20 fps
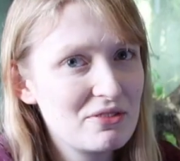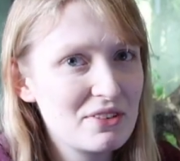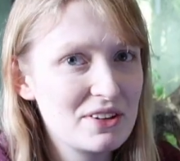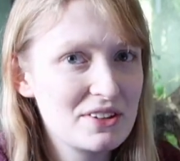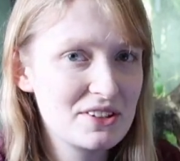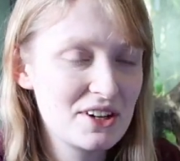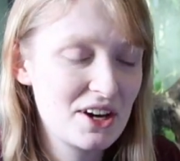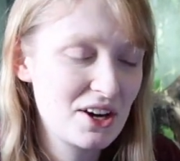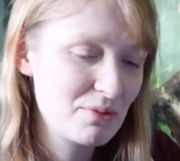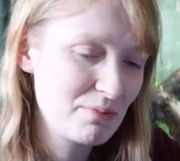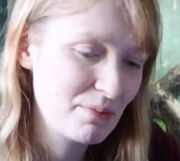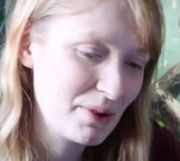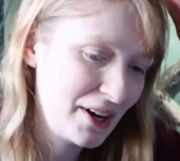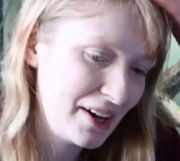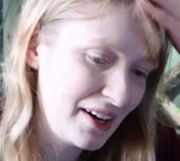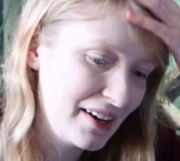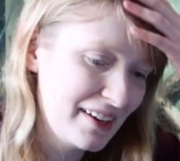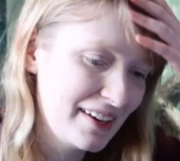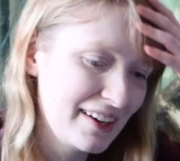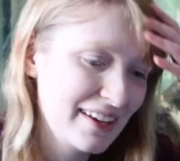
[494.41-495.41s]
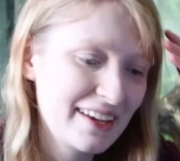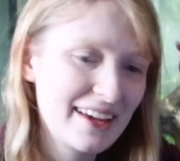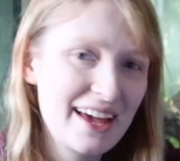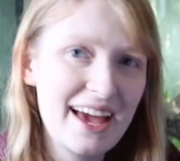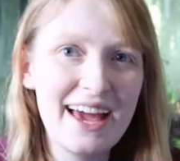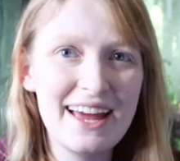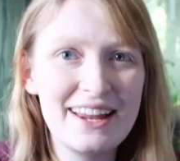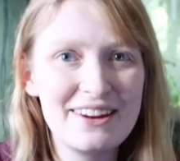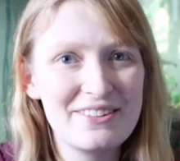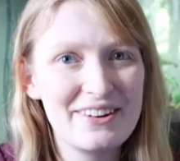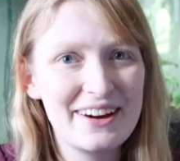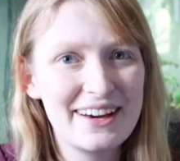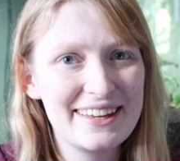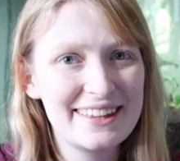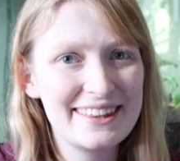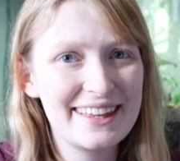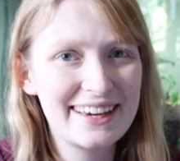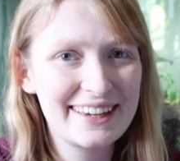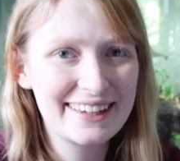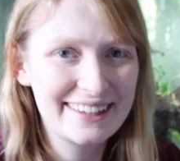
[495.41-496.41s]
video, but
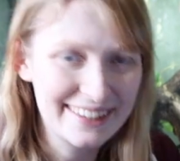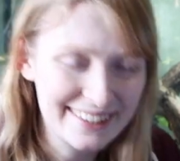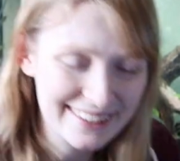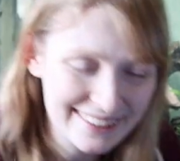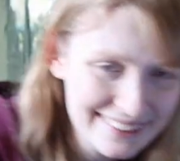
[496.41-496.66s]
anyway, thank